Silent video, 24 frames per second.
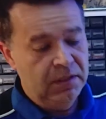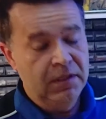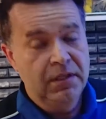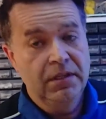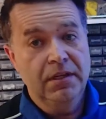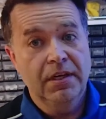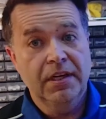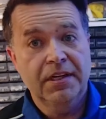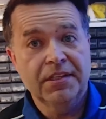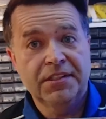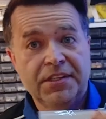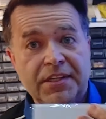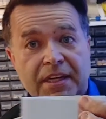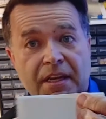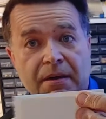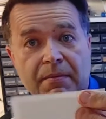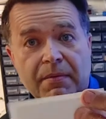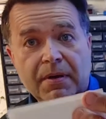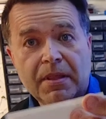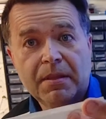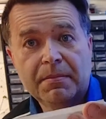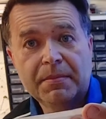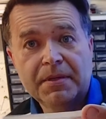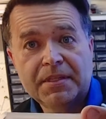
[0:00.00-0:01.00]
You can see now
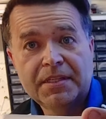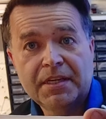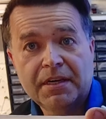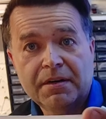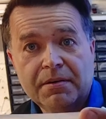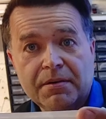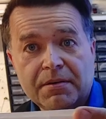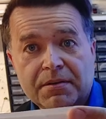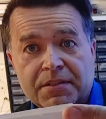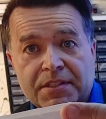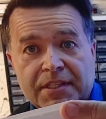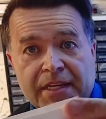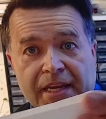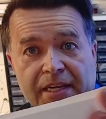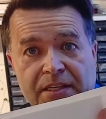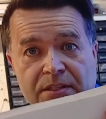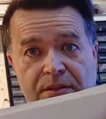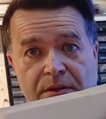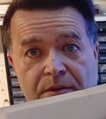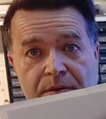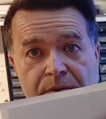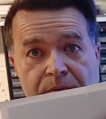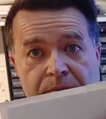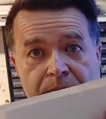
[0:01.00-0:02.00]
where the material's tacked
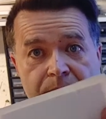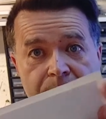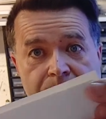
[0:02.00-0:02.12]
on.